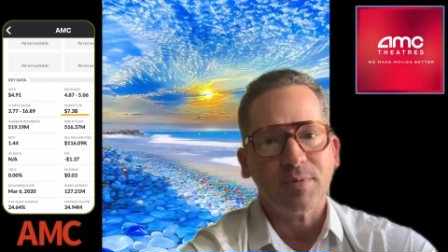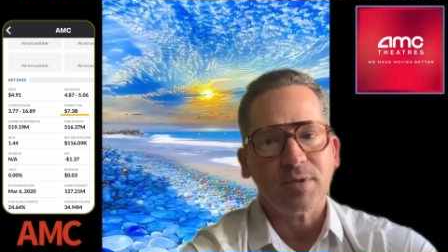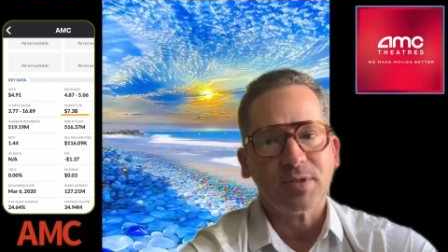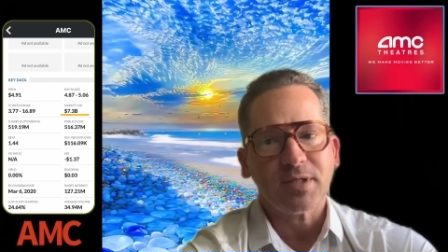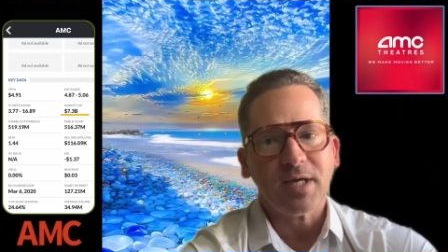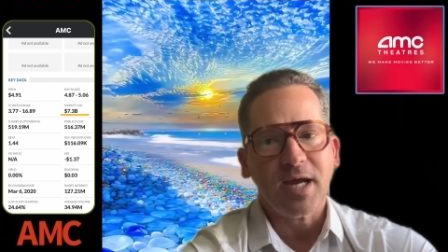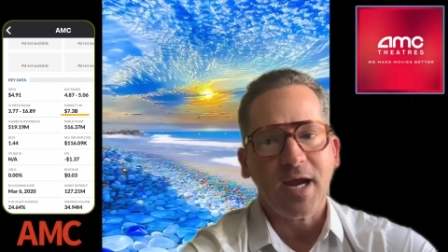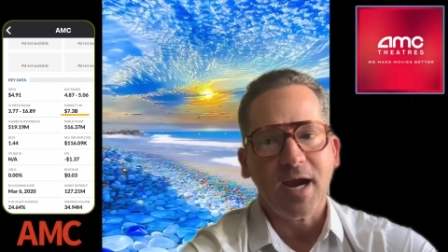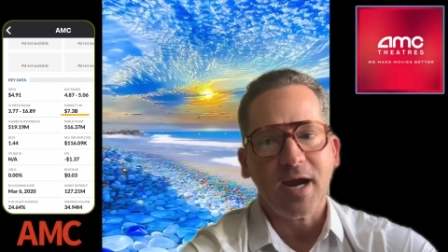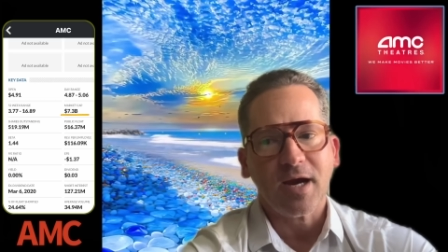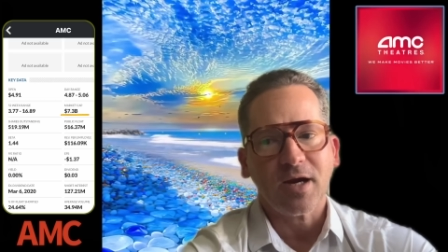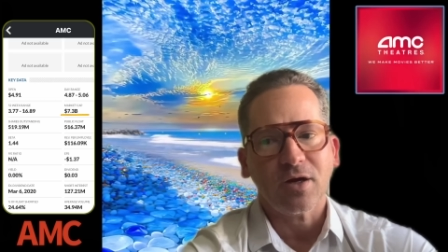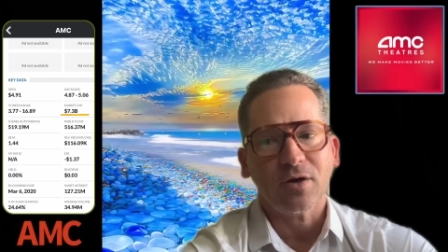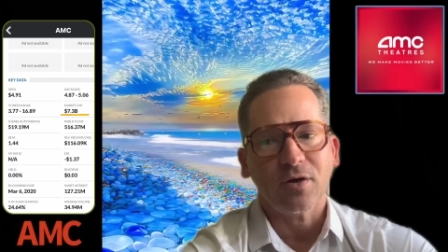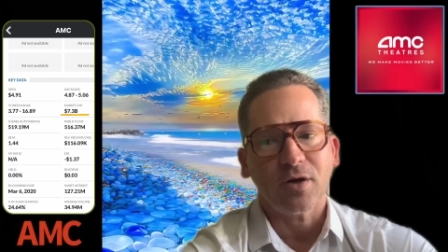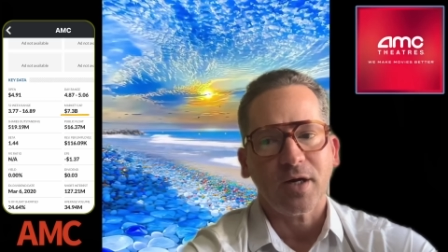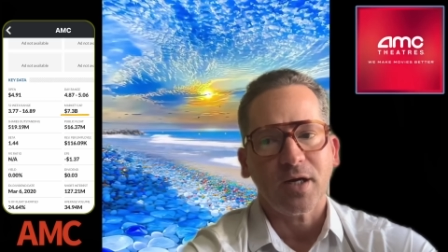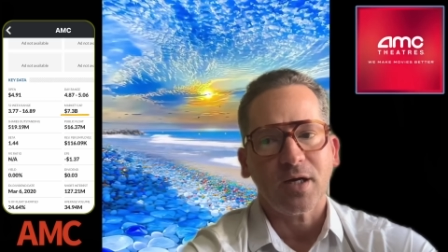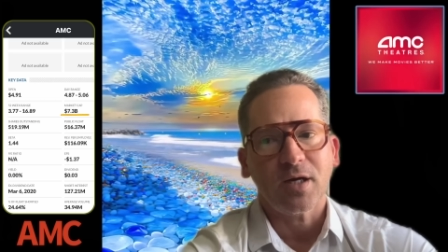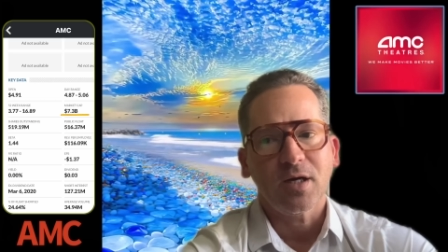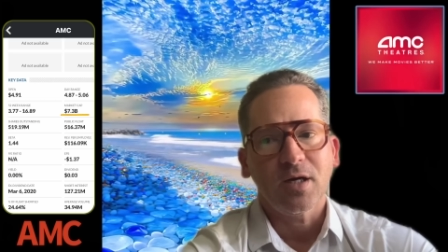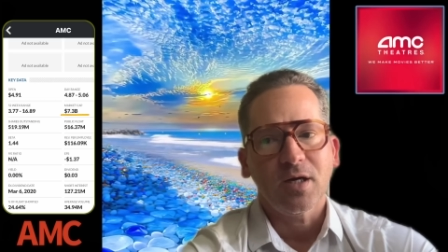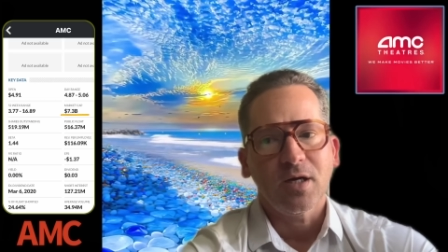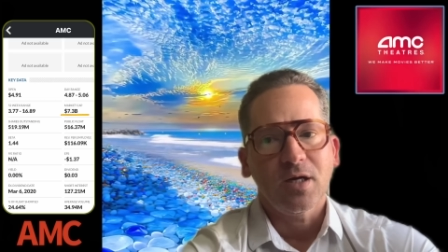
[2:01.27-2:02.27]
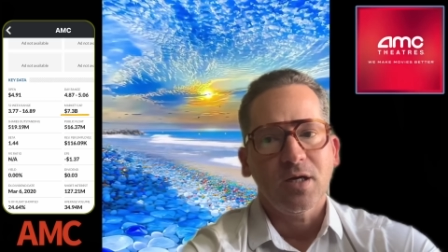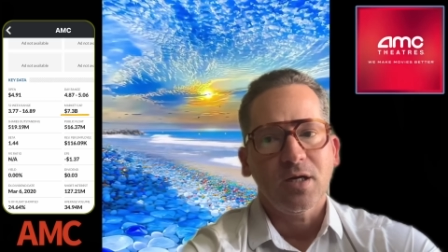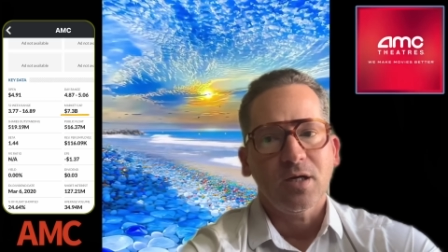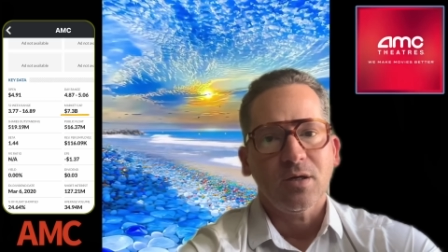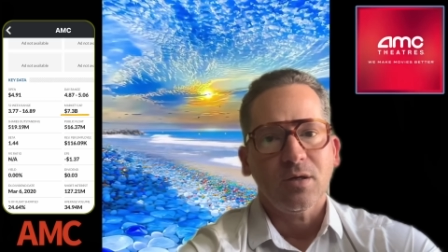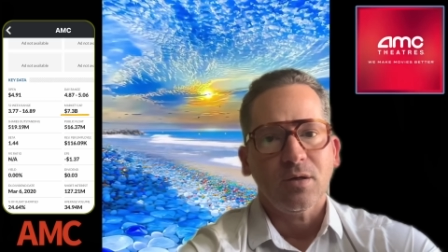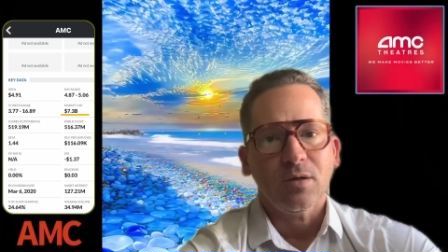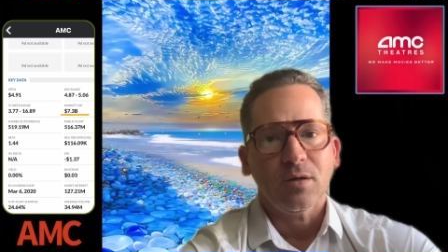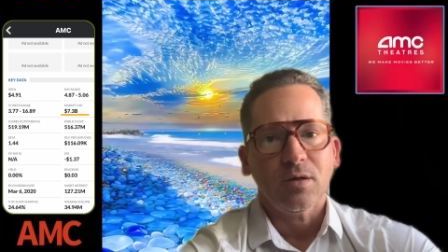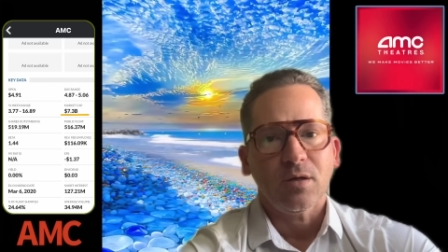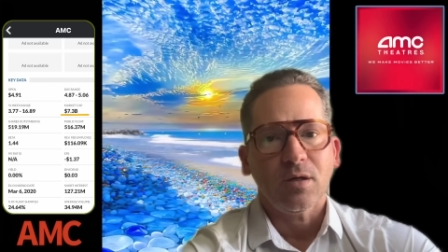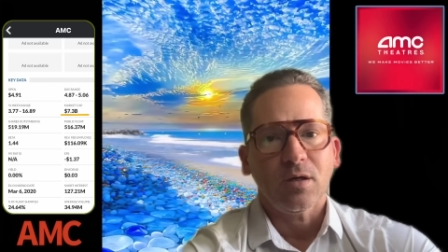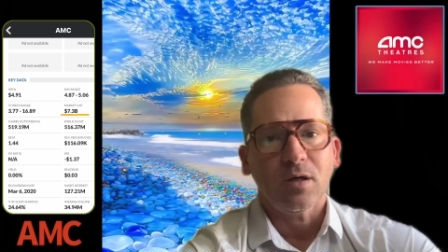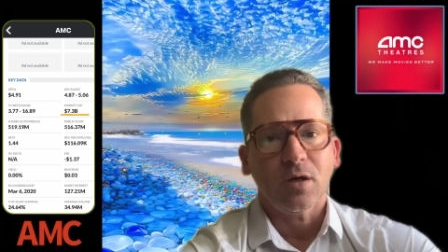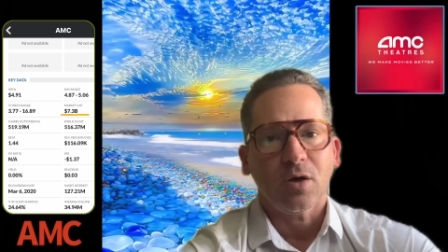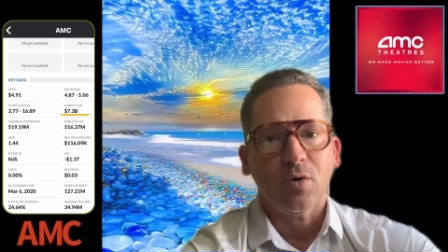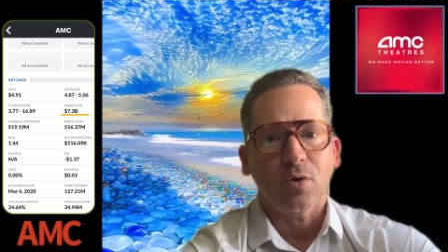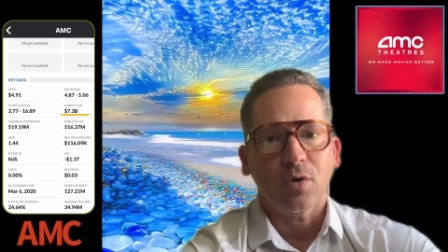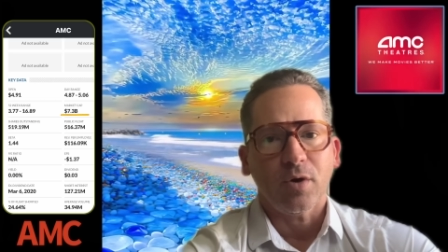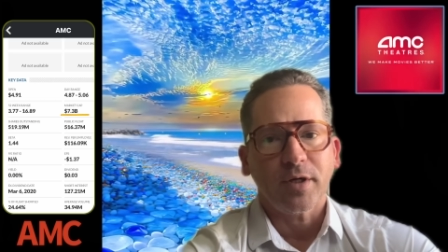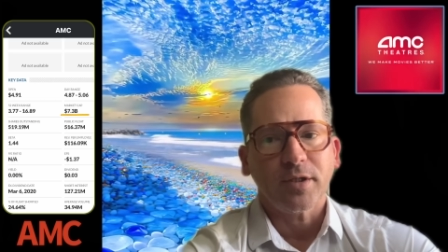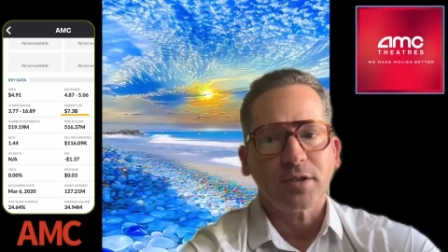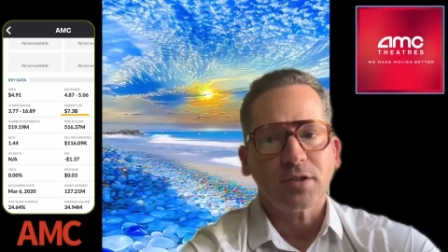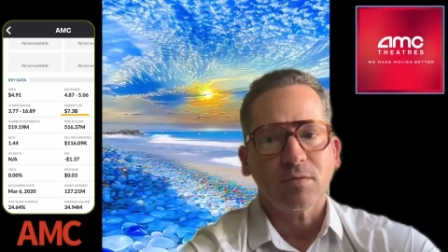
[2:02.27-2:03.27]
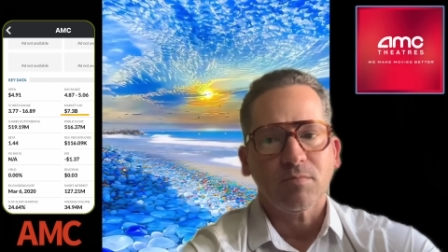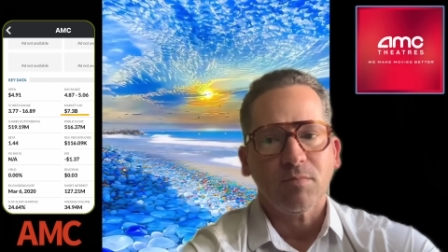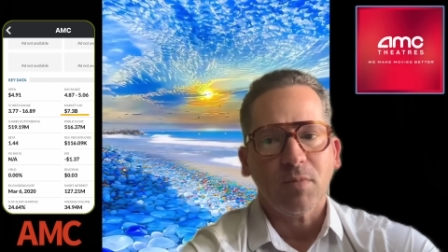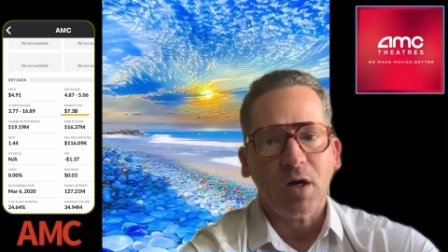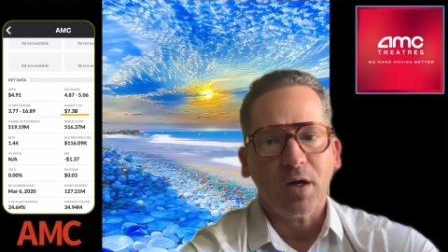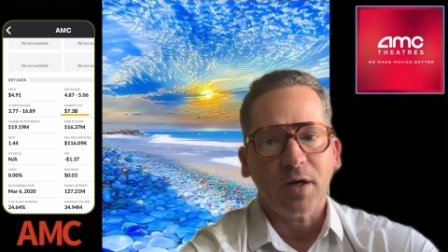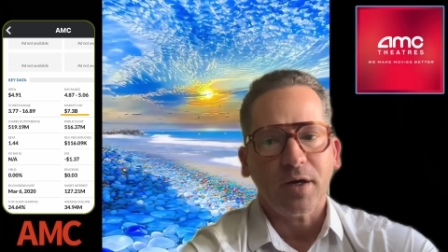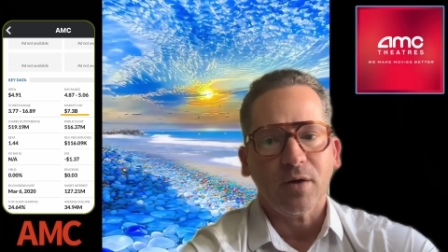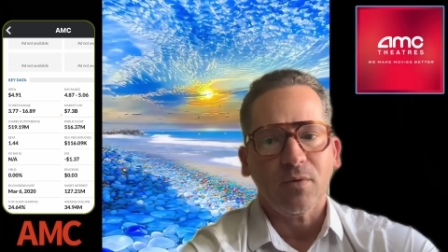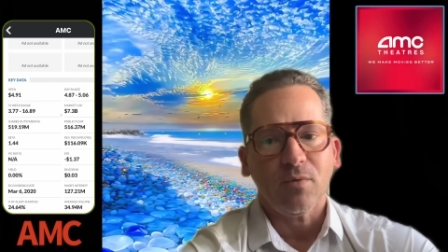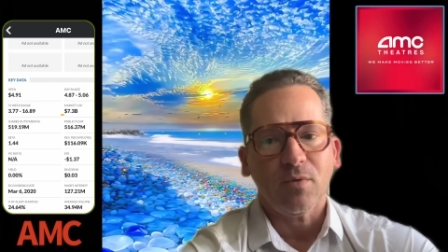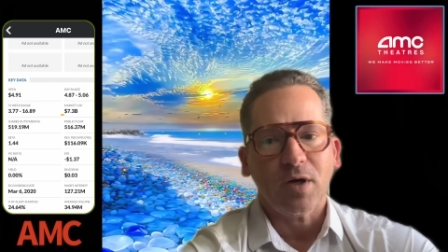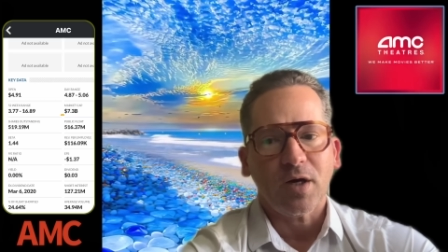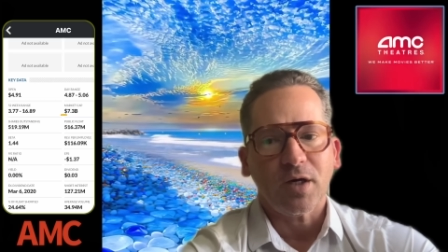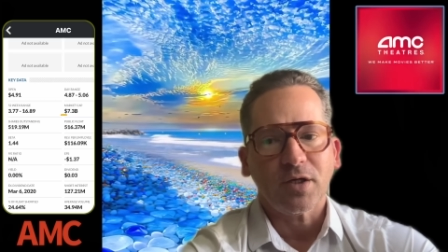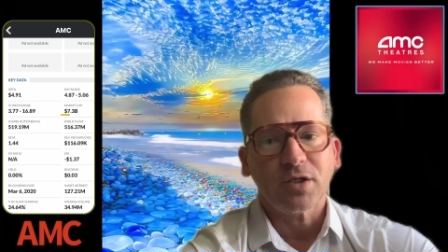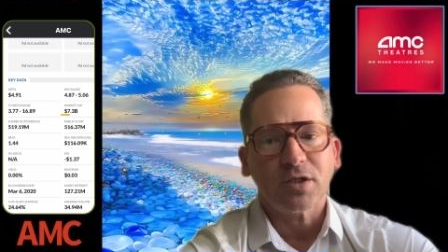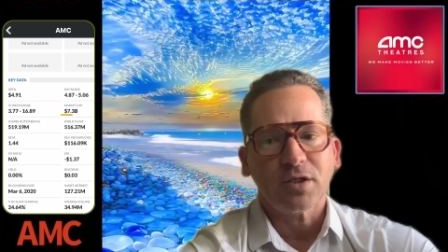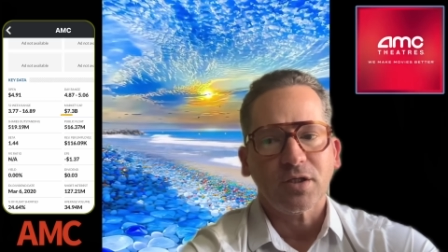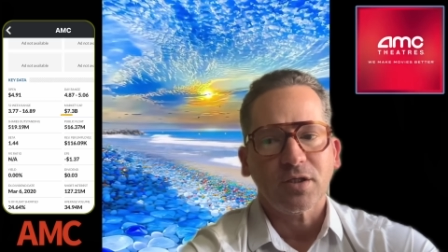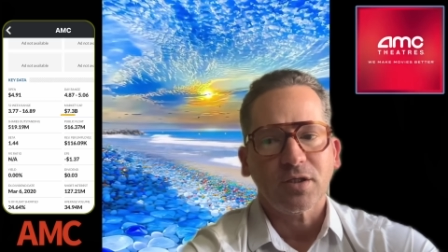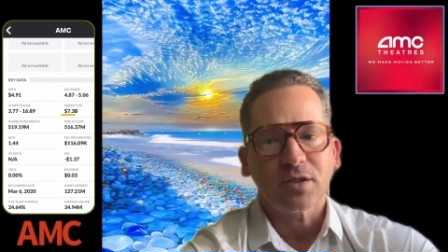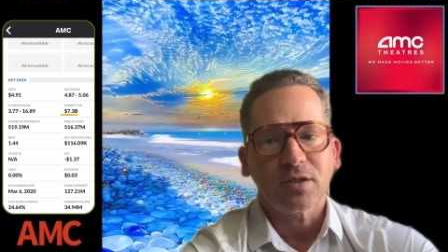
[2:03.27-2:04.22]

is accurate according to MarketWatch,